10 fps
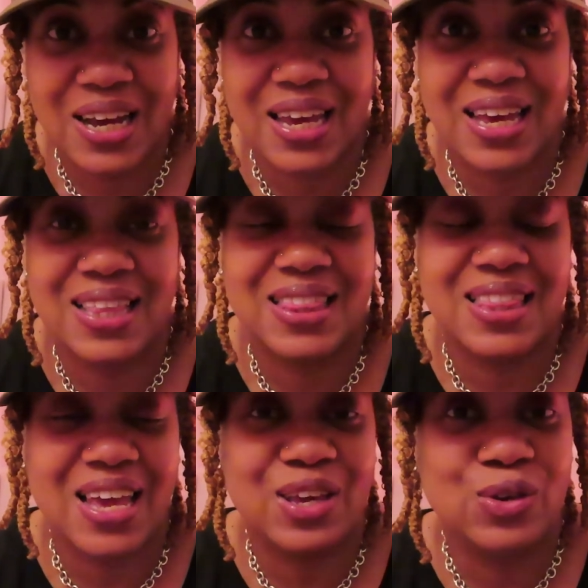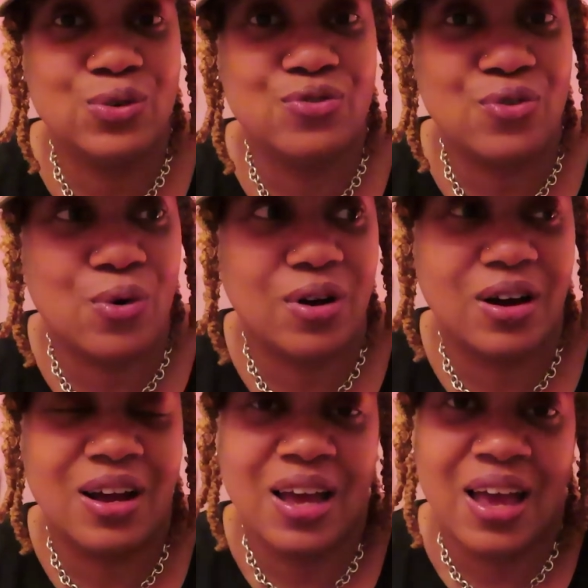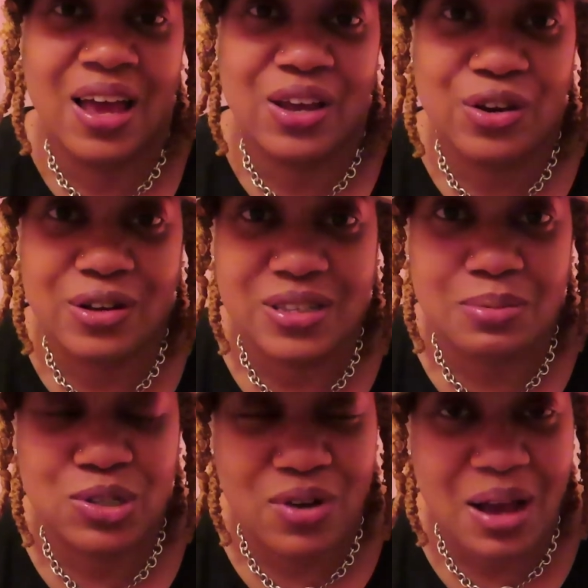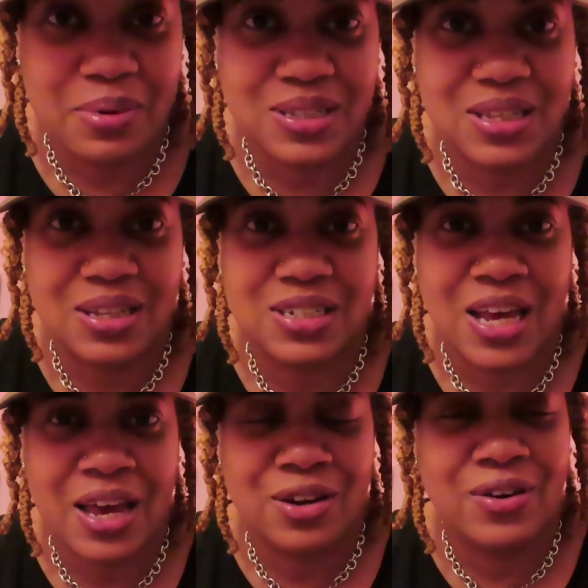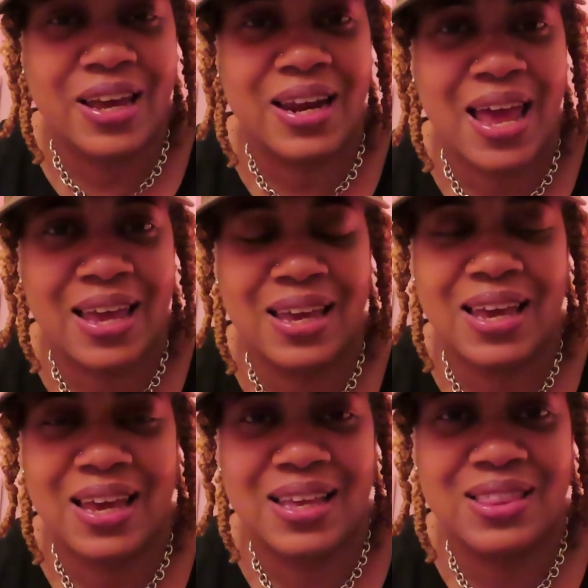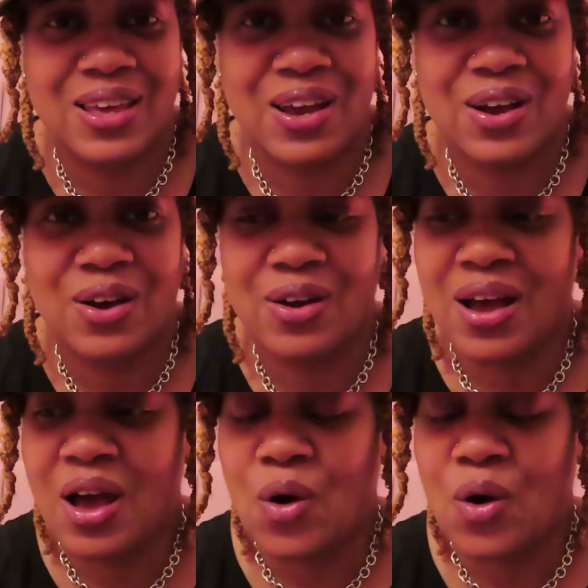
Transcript: Again, thank you for, you know, subscribing to the channel and hanging in there,